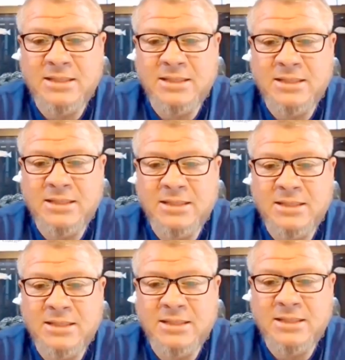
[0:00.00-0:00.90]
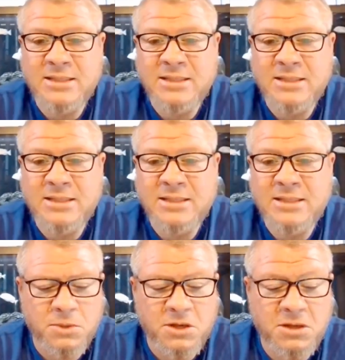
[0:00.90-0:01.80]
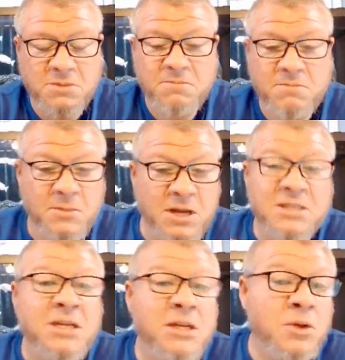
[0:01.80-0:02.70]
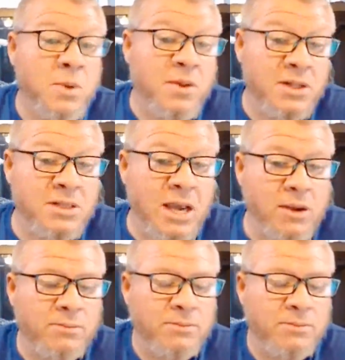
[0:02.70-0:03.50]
to um, continue with its cycle.